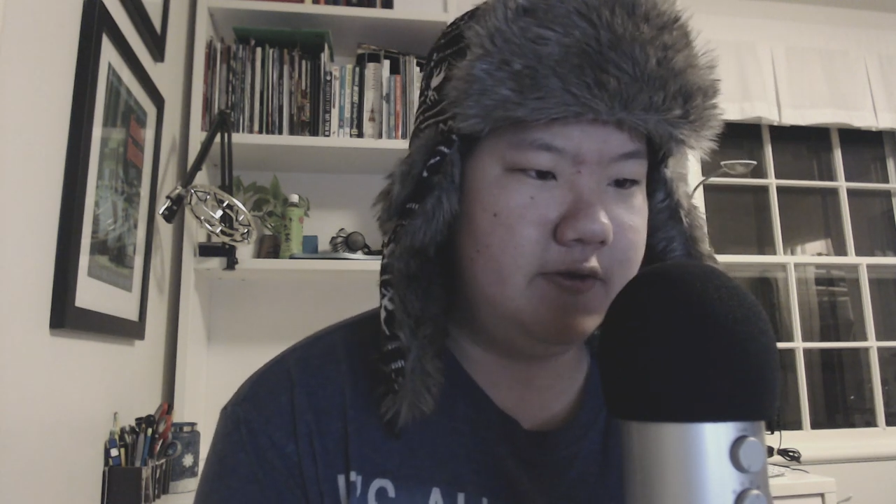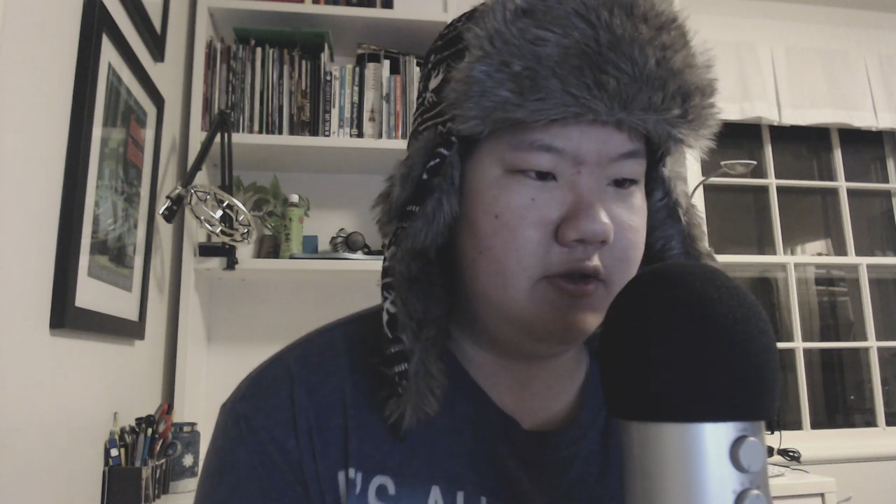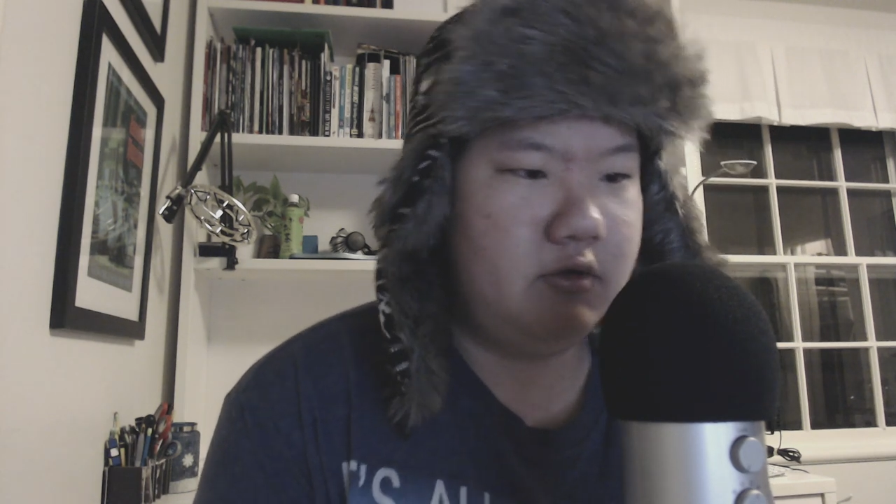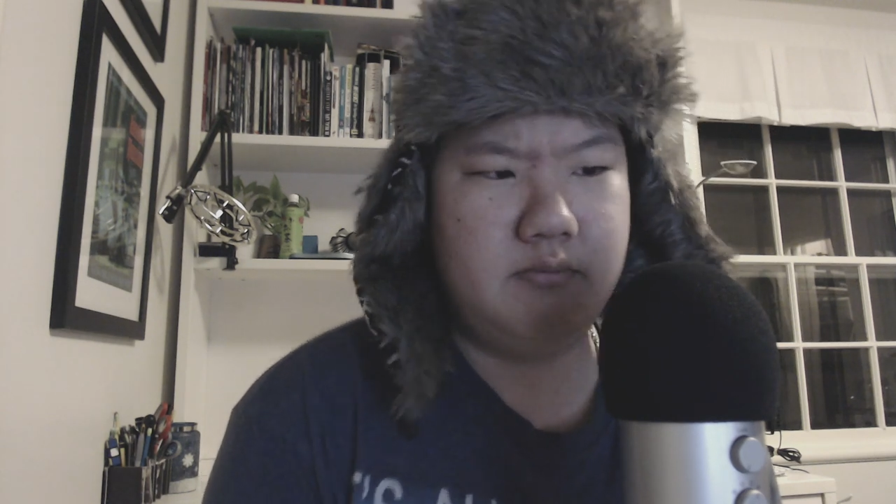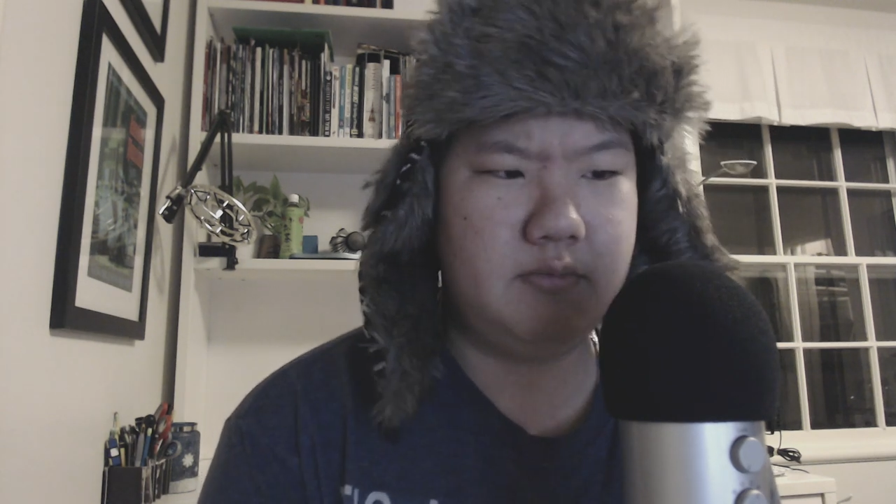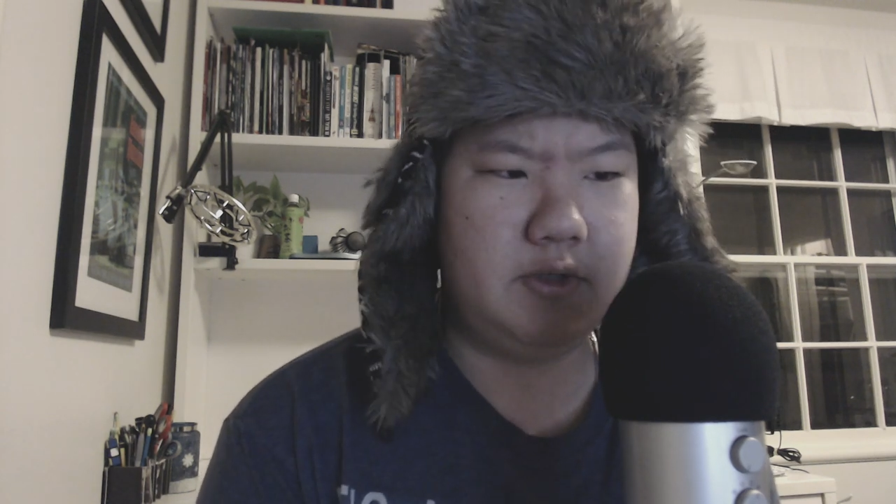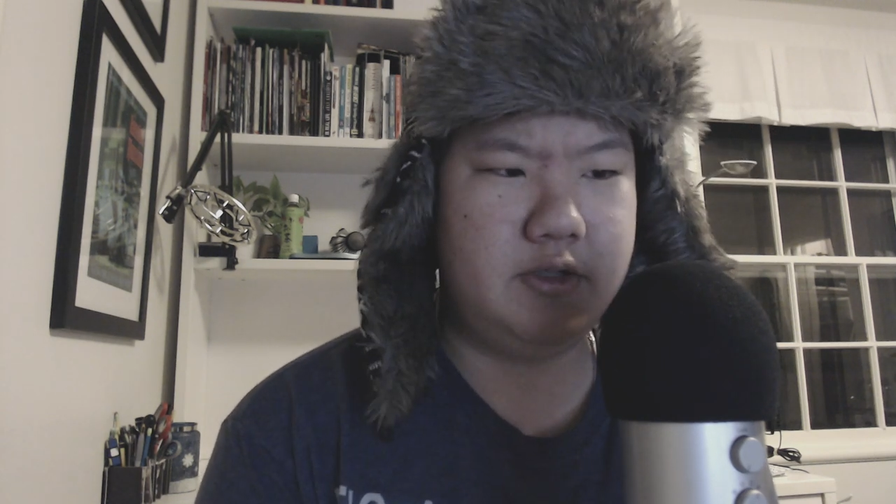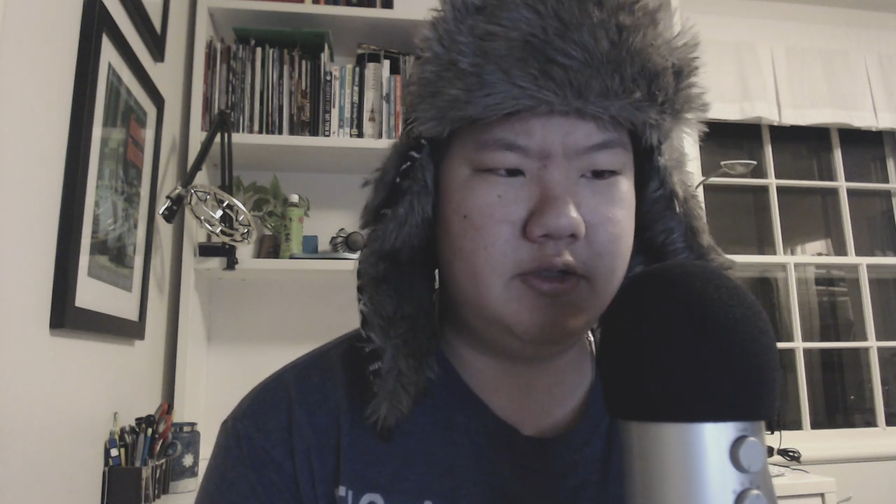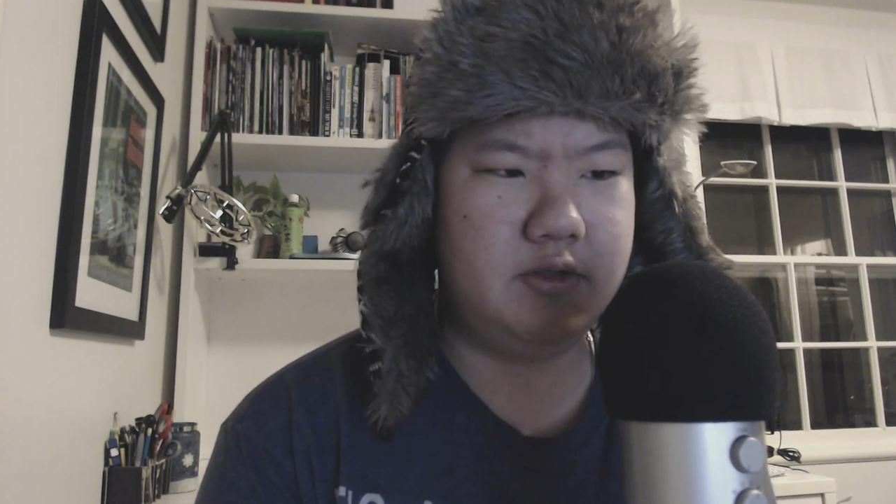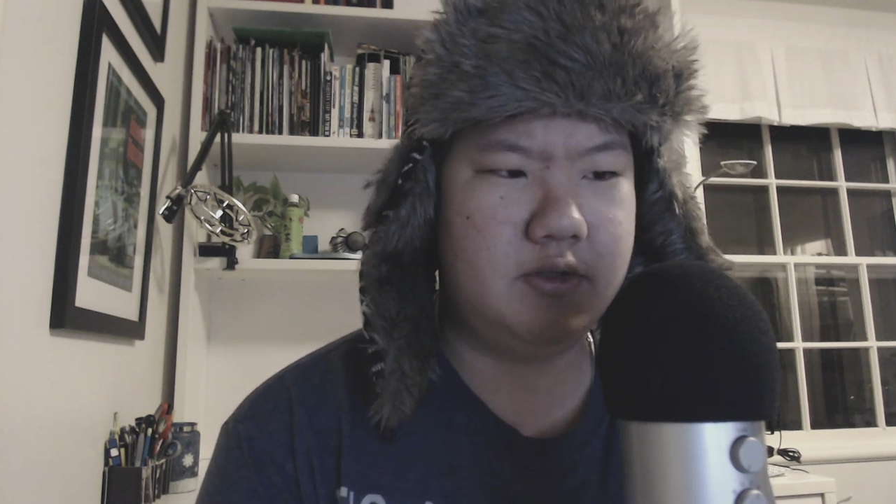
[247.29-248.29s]
so I
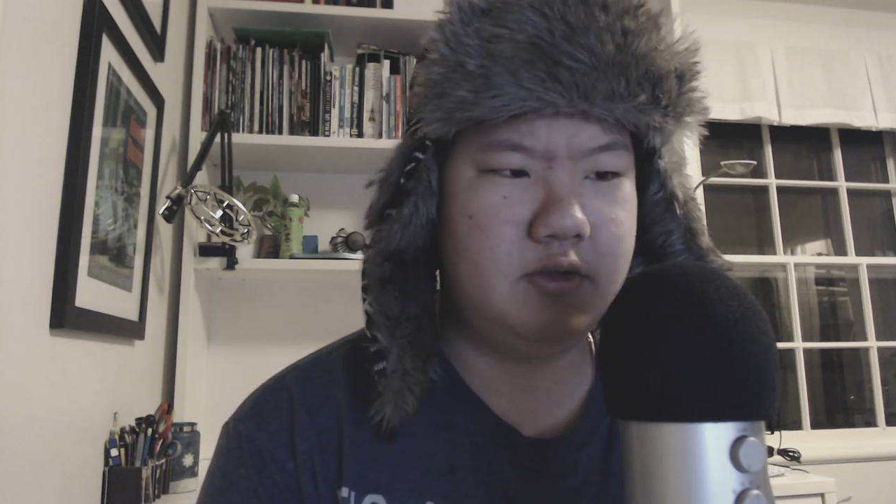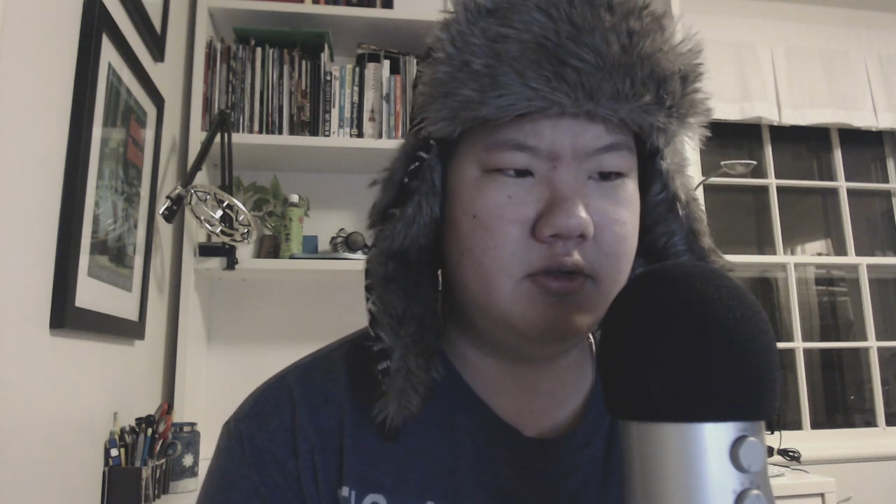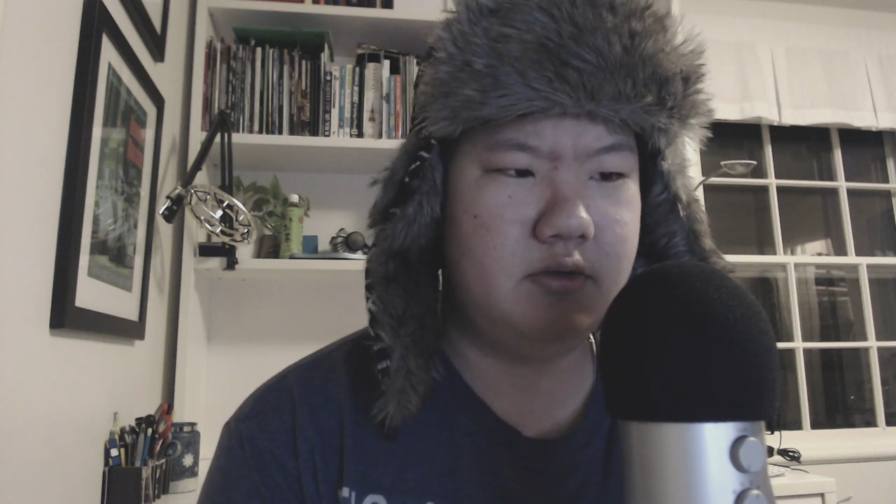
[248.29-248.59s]
just